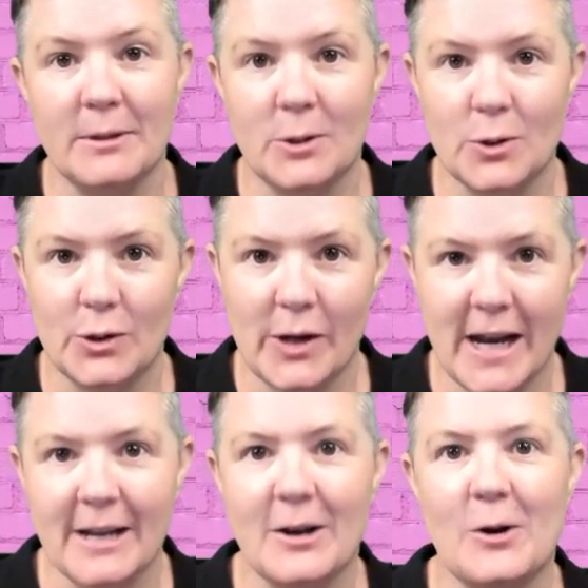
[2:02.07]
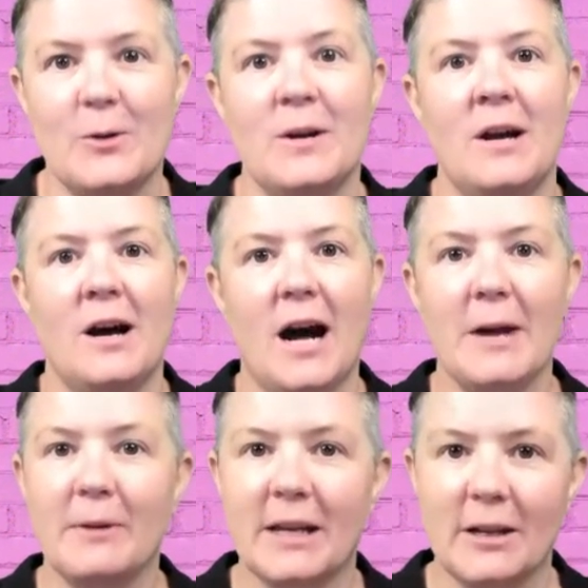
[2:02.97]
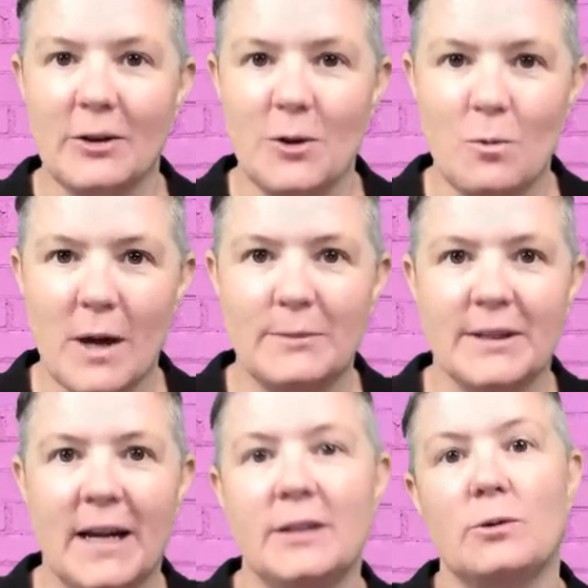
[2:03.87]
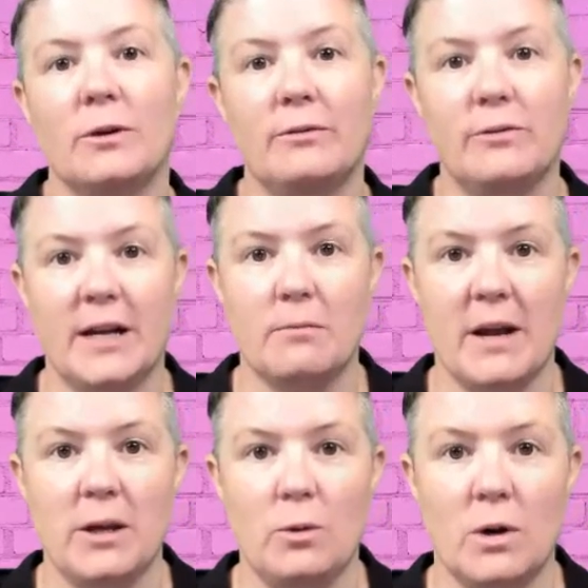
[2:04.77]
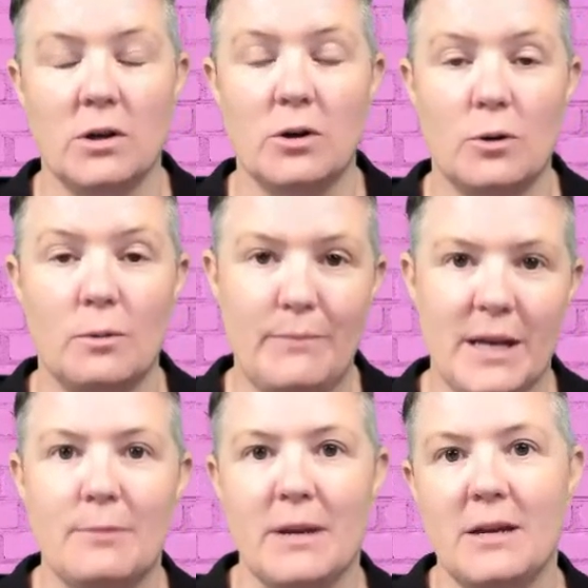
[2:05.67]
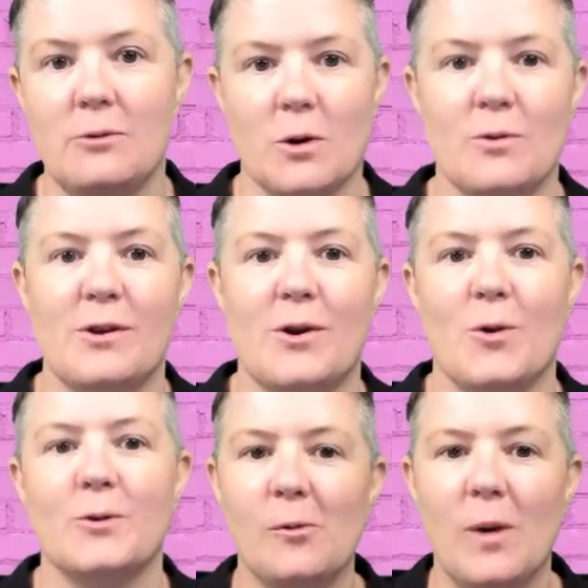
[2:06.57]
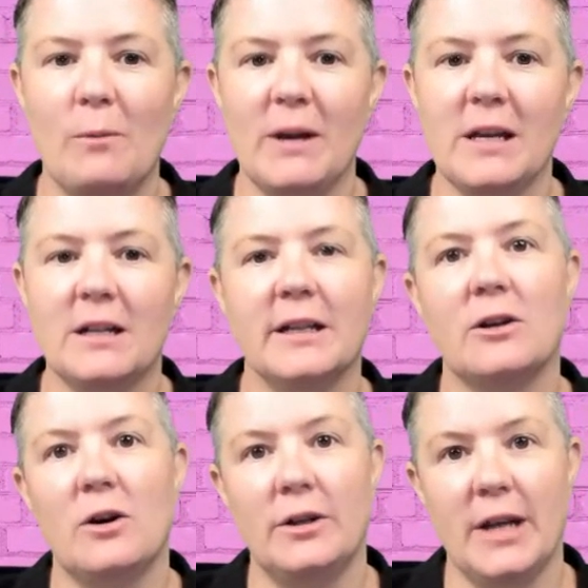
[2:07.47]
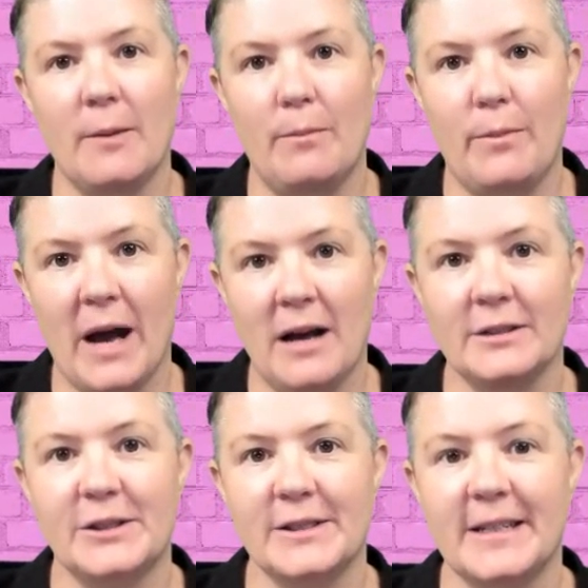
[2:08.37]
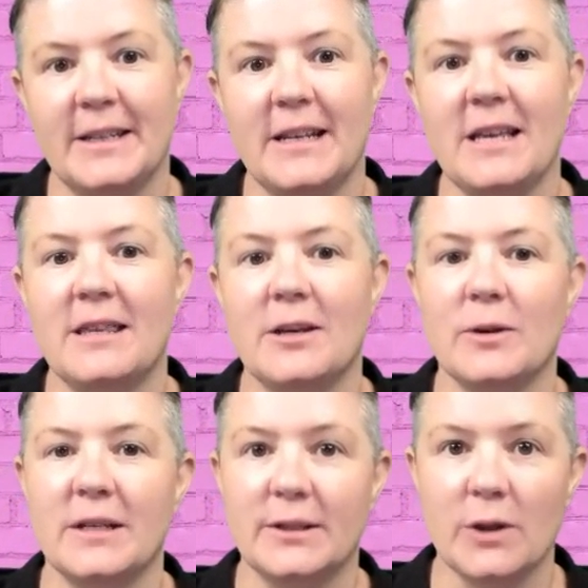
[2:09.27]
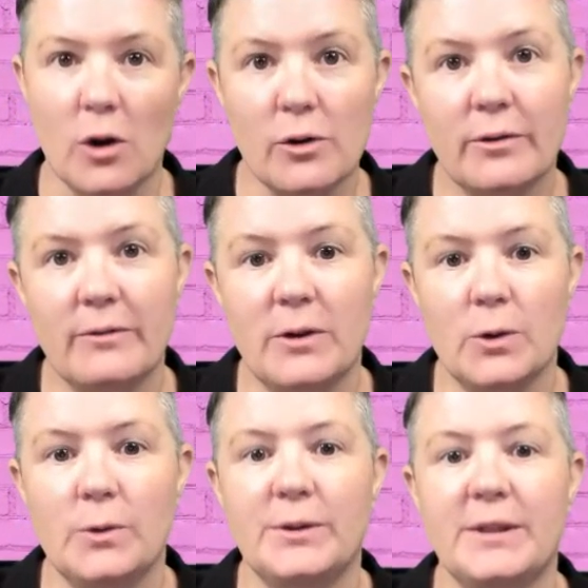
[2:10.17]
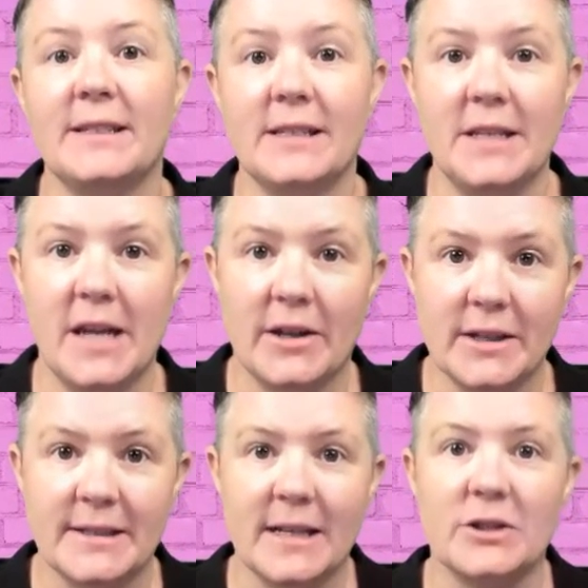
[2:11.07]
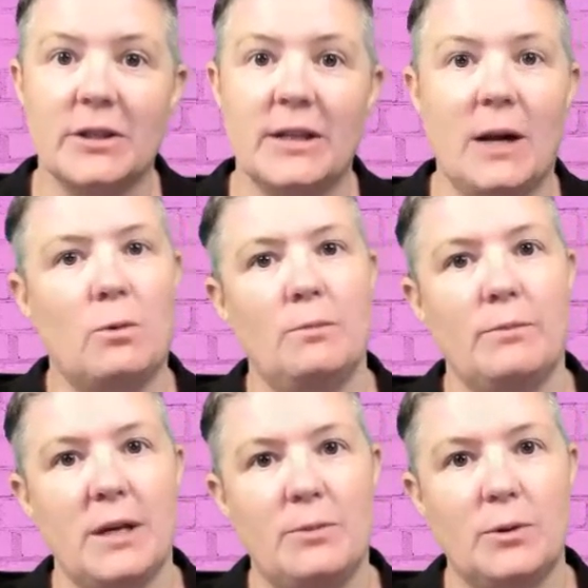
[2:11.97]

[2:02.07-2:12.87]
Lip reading: is Good Trading Co. I'm getting a new website to reflect my new one called B2B Growth Co. When we click on about, just underneath here is overview. This is another section that I want people